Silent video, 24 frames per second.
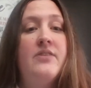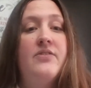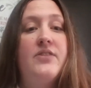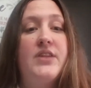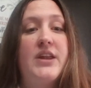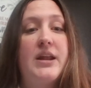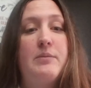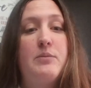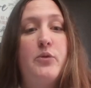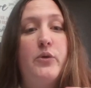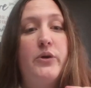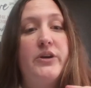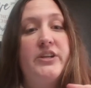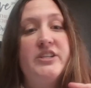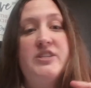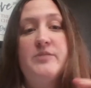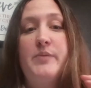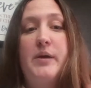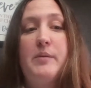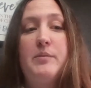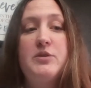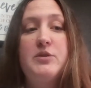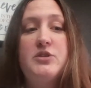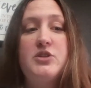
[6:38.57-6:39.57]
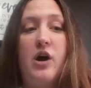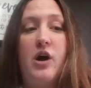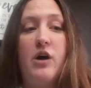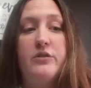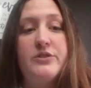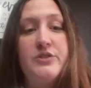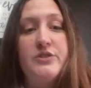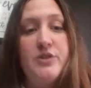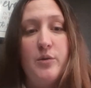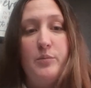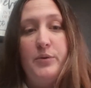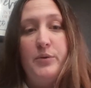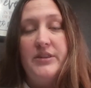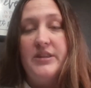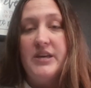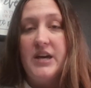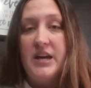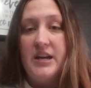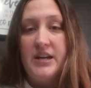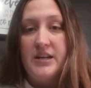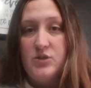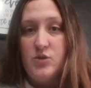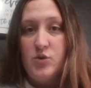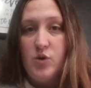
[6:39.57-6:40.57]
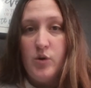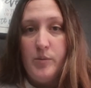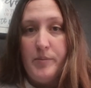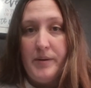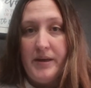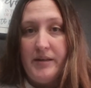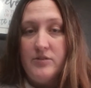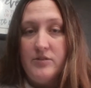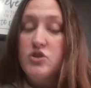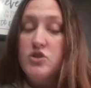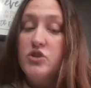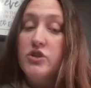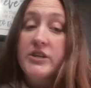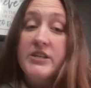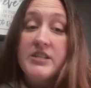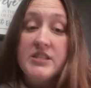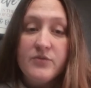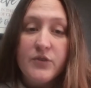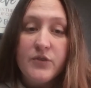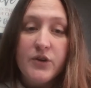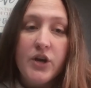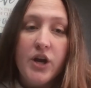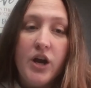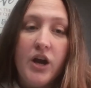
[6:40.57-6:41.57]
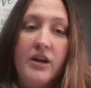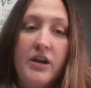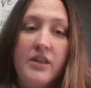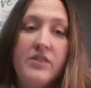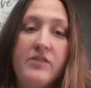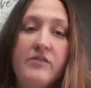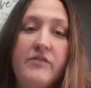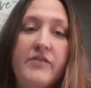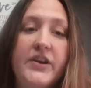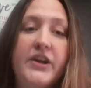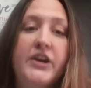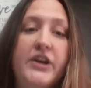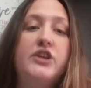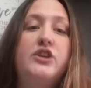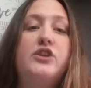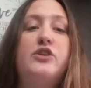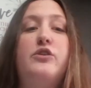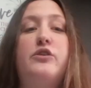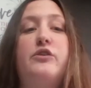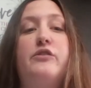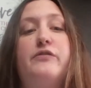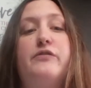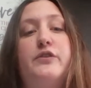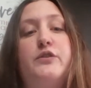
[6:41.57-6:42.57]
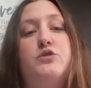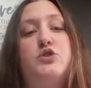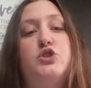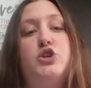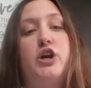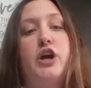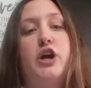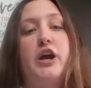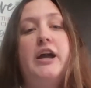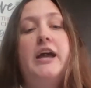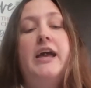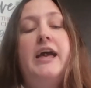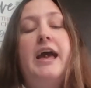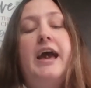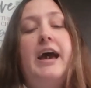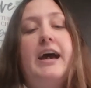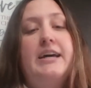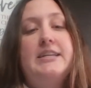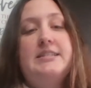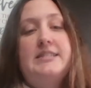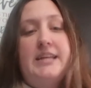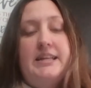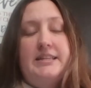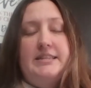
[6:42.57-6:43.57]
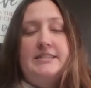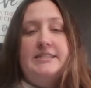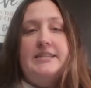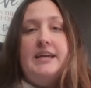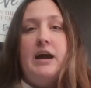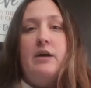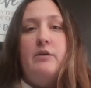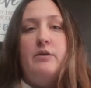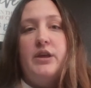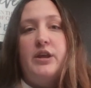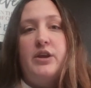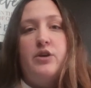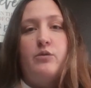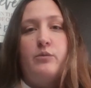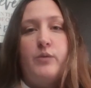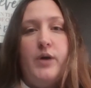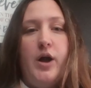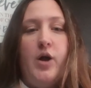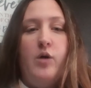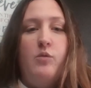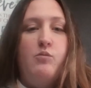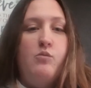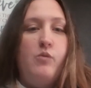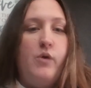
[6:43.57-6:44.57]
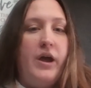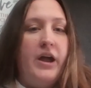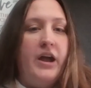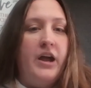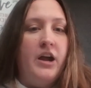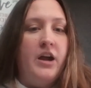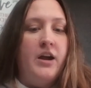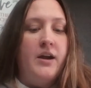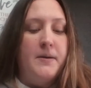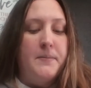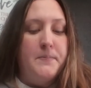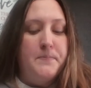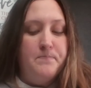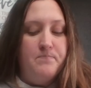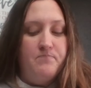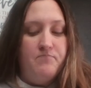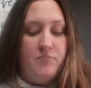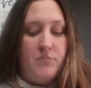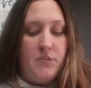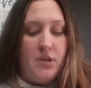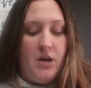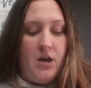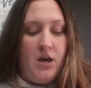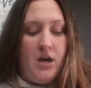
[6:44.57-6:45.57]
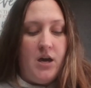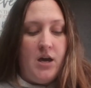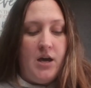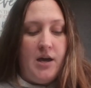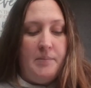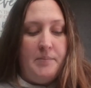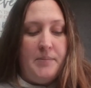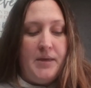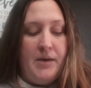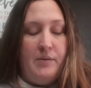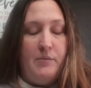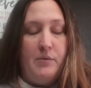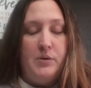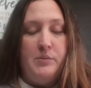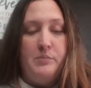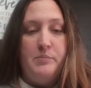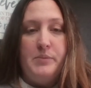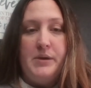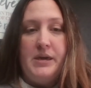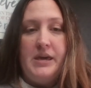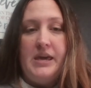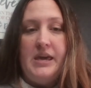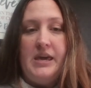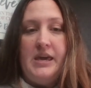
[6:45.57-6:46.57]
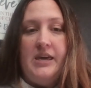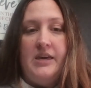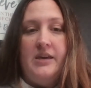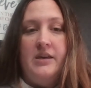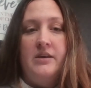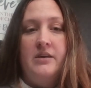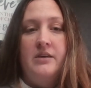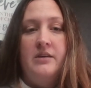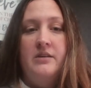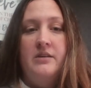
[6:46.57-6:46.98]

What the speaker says: that I'm going to be able to also put that onto a balance transfer card in the very near future, as that's down in a realm where it would be